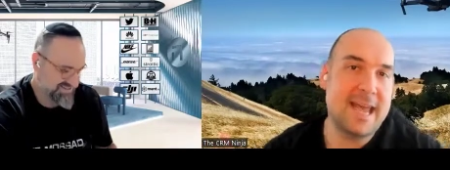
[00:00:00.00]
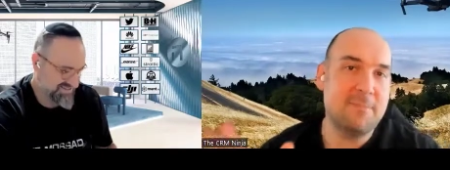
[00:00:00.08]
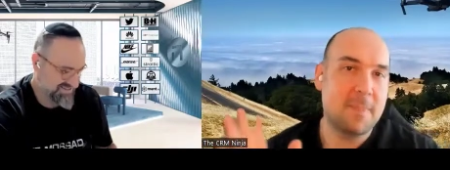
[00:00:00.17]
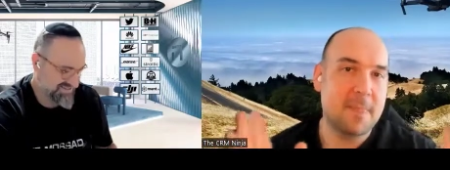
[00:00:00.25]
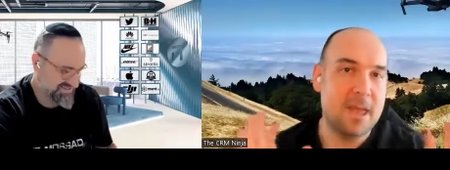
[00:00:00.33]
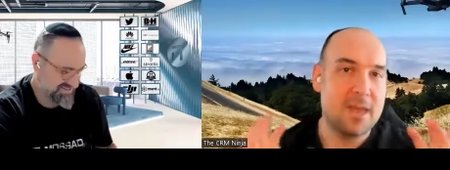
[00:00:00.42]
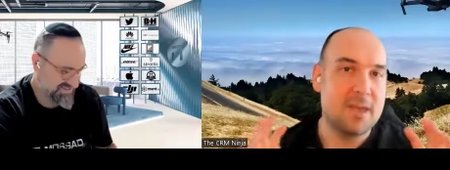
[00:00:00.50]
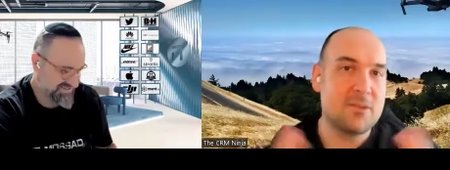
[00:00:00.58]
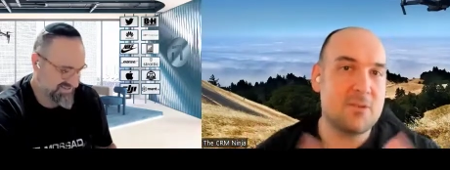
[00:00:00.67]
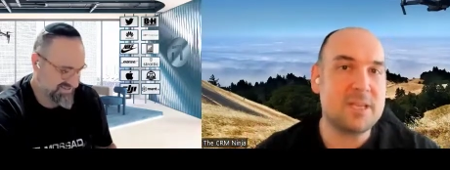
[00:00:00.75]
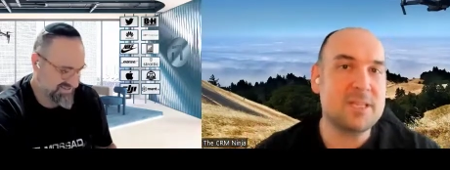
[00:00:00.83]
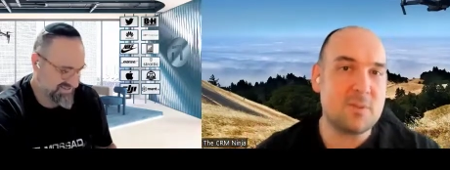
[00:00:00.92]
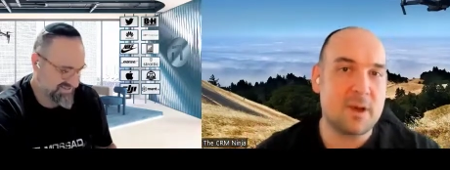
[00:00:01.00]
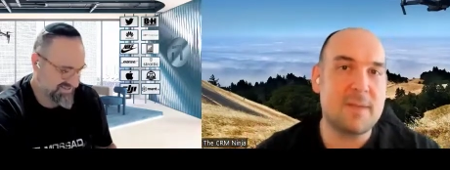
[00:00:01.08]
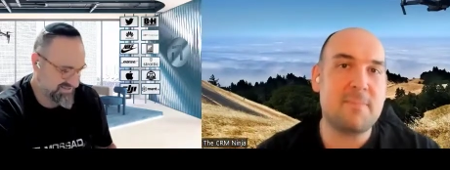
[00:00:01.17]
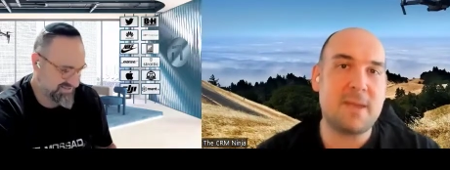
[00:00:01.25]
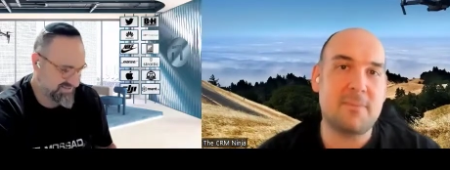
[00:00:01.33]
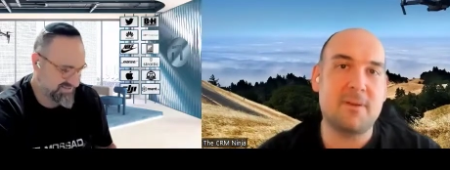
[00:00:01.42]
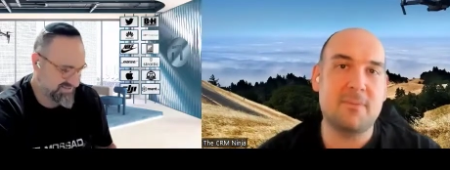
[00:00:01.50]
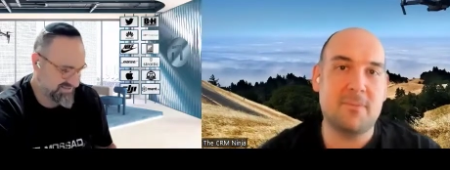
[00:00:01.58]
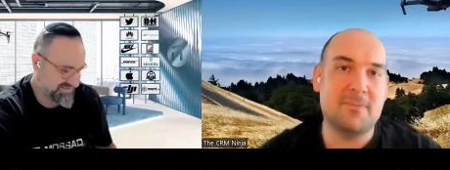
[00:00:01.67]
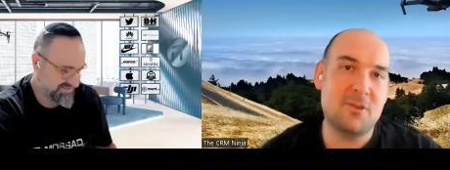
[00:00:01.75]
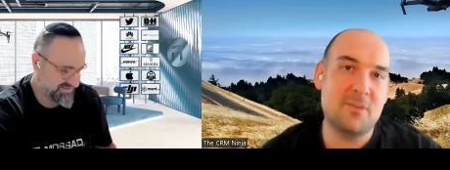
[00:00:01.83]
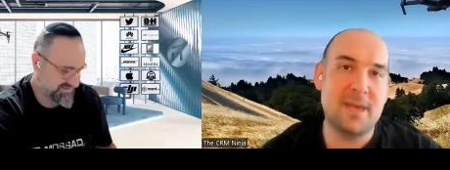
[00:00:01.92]
Speaker 1: Now, the reason why people
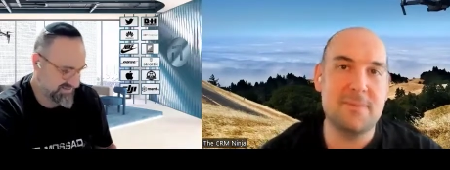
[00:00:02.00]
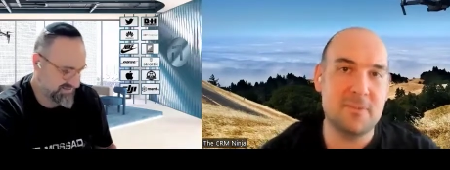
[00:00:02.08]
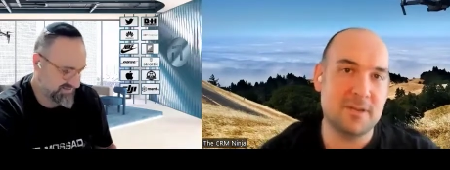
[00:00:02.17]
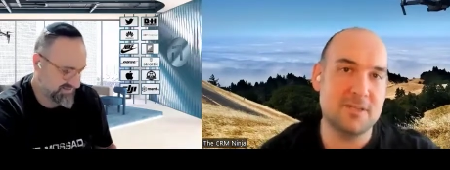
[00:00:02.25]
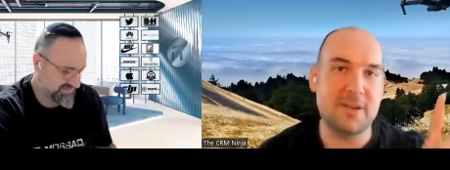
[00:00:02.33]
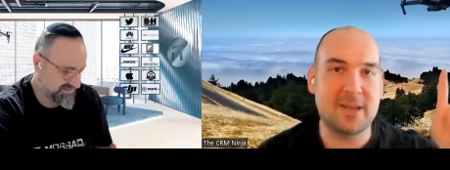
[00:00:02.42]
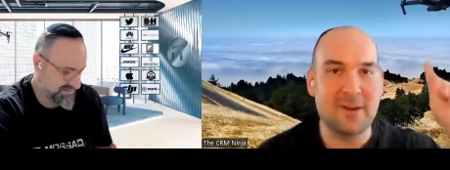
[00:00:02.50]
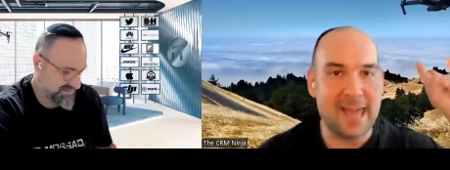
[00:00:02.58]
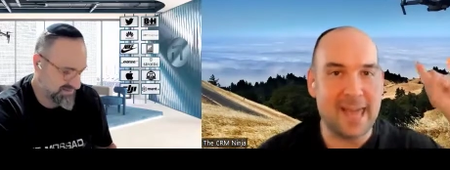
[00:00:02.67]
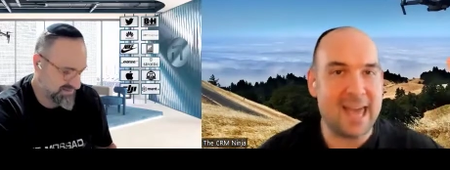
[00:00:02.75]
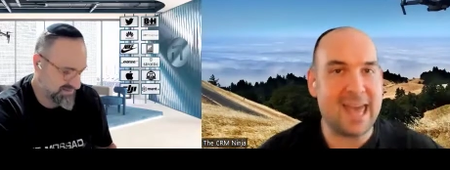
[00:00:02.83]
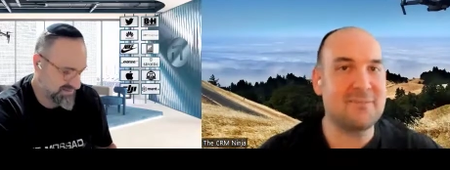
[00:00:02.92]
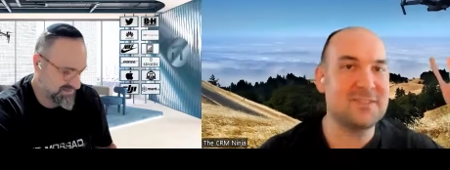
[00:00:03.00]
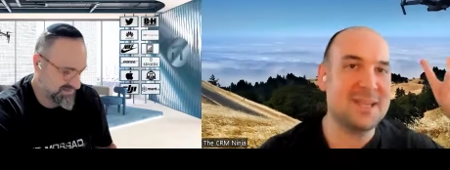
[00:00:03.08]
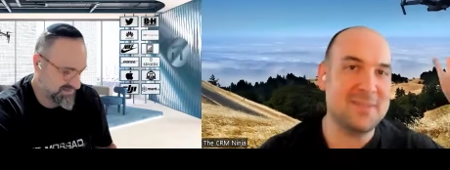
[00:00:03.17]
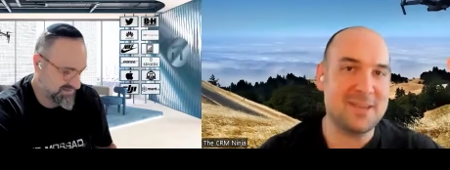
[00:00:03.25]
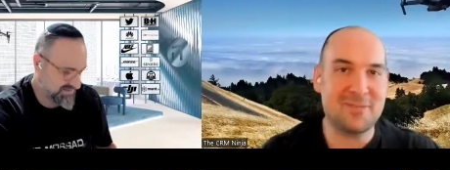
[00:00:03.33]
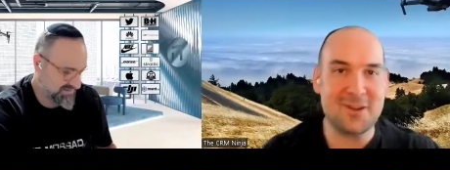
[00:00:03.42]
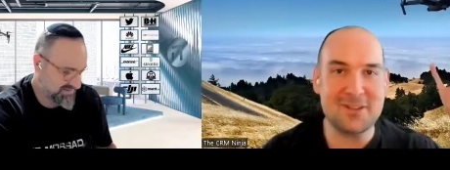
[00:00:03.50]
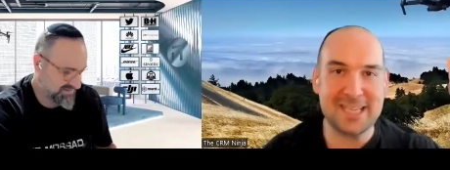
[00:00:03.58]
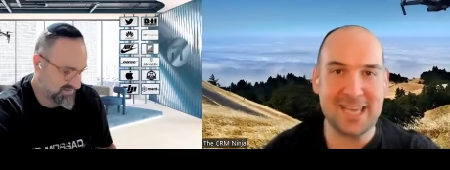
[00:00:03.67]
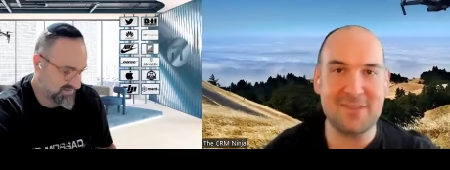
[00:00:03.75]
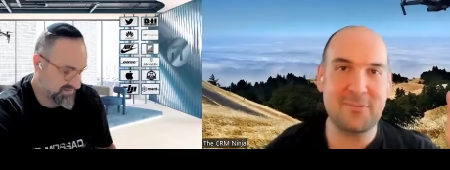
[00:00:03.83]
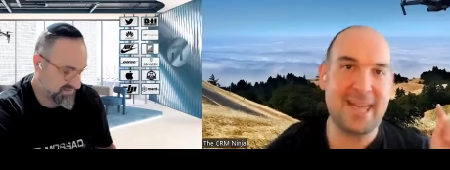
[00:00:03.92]
are, you may be wondering why I have something
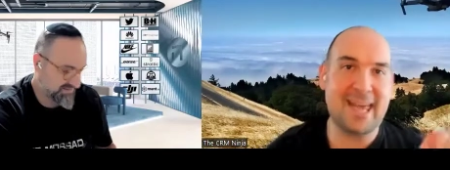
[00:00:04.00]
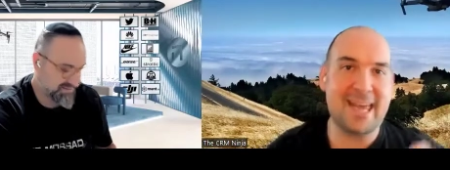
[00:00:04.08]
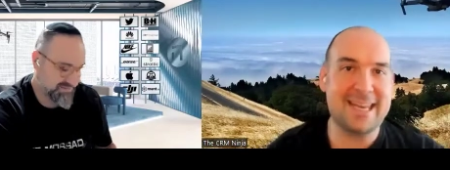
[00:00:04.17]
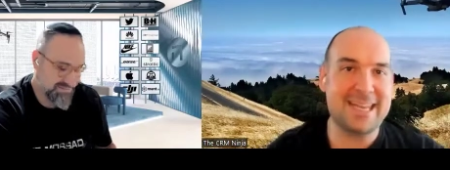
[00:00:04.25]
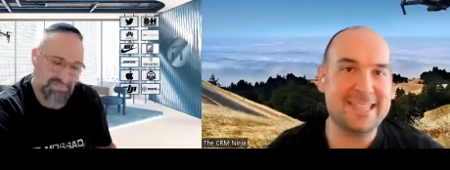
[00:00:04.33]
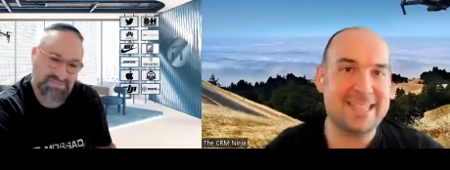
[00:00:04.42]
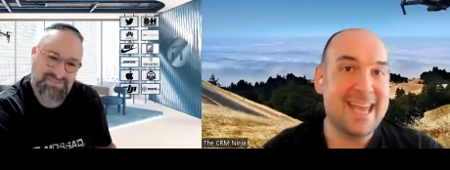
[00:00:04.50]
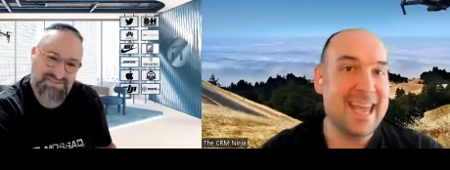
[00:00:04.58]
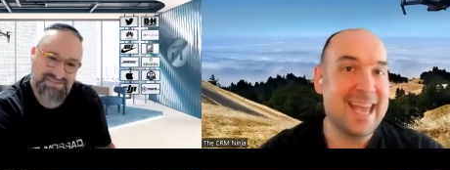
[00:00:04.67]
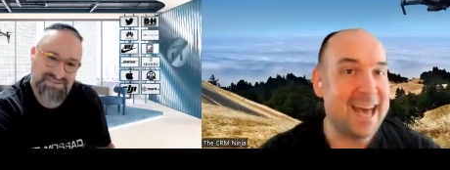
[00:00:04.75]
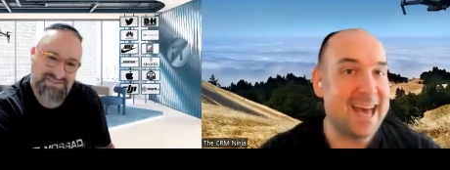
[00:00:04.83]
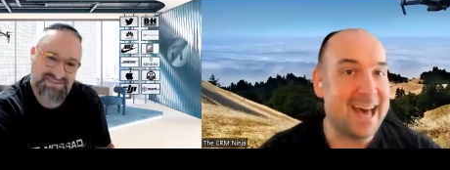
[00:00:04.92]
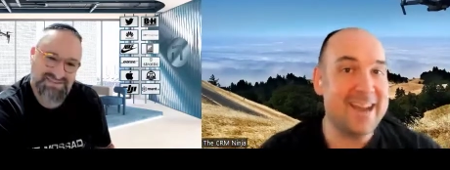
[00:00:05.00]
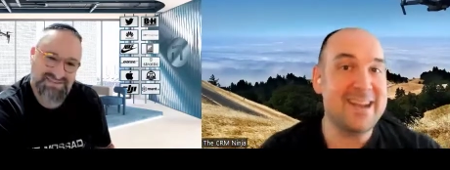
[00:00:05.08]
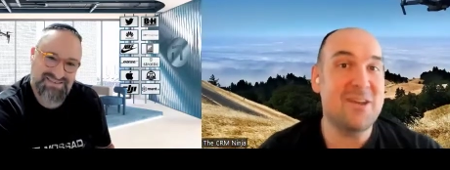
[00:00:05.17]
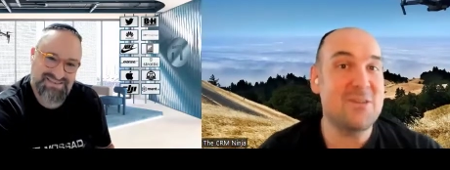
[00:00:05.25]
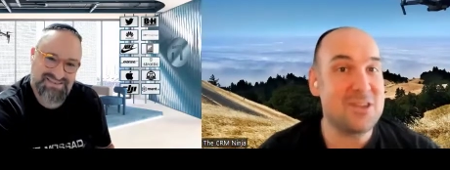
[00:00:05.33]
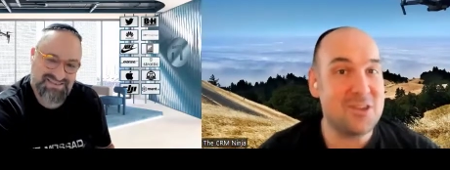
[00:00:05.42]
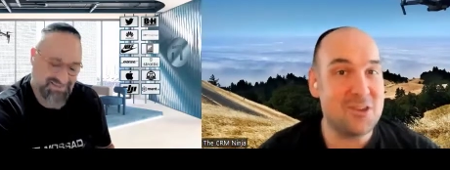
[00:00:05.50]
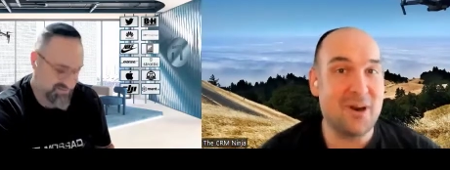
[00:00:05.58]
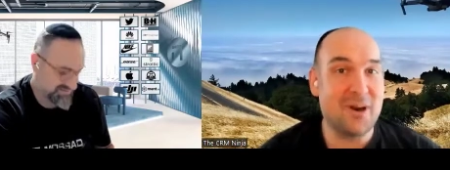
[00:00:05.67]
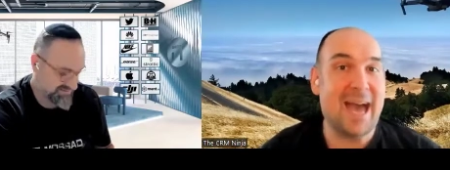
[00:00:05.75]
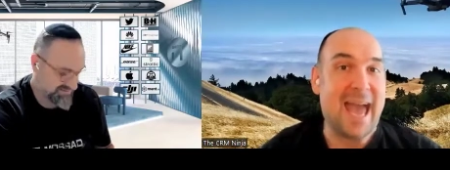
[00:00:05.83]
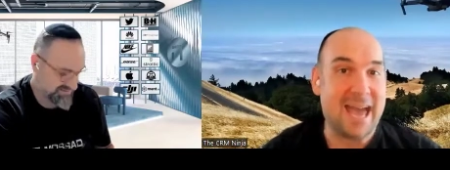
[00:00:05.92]
floating over my head is I know that
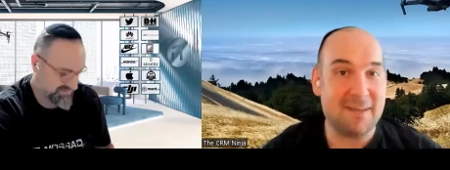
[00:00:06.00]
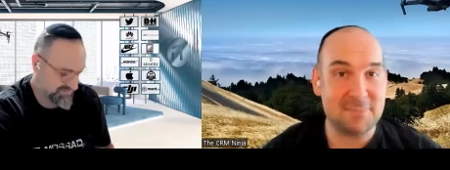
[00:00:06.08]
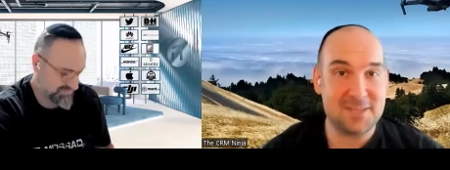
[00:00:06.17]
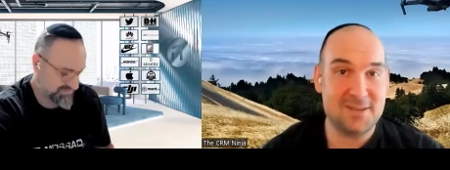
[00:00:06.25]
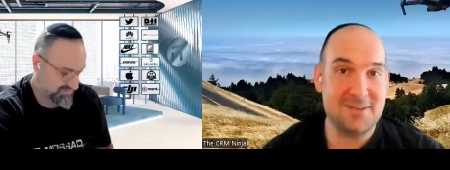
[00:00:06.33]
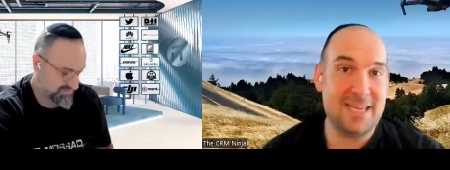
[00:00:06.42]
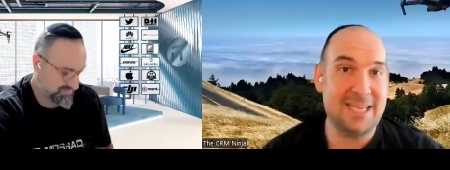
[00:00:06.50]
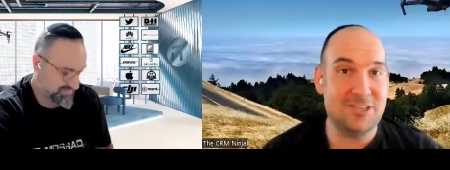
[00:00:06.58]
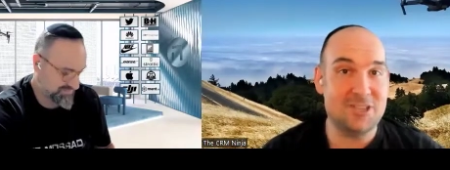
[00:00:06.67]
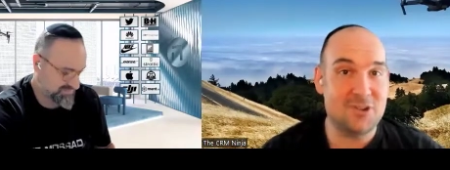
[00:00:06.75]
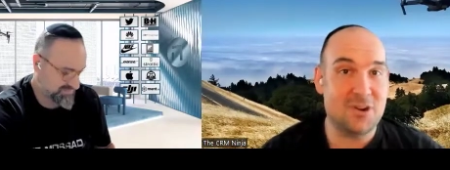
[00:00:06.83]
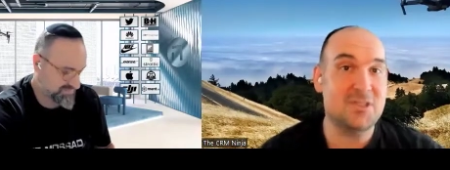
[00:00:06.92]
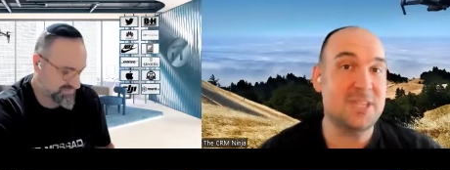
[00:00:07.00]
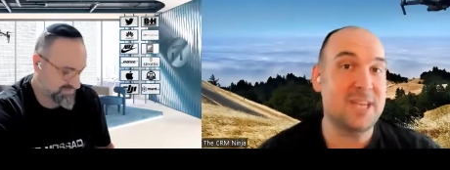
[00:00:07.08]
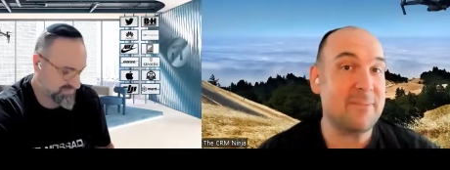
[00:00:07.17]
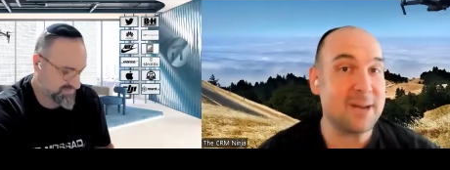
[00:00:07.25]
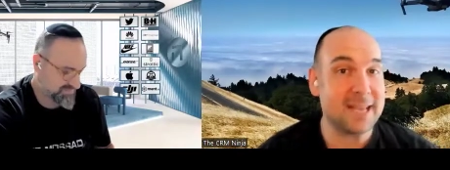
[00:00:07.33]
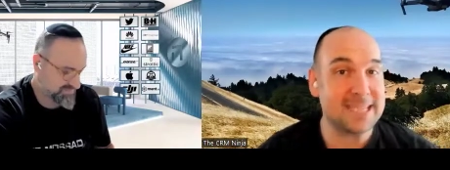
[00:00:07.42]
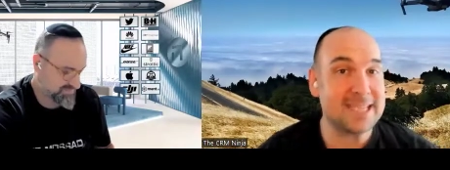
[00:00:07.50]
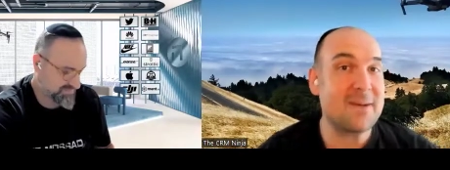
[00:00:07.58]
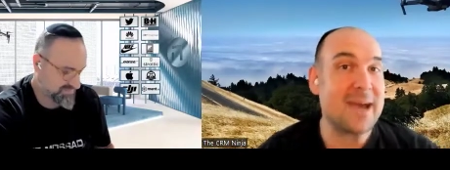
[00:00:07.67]
you are absolutely into drones, and I would like to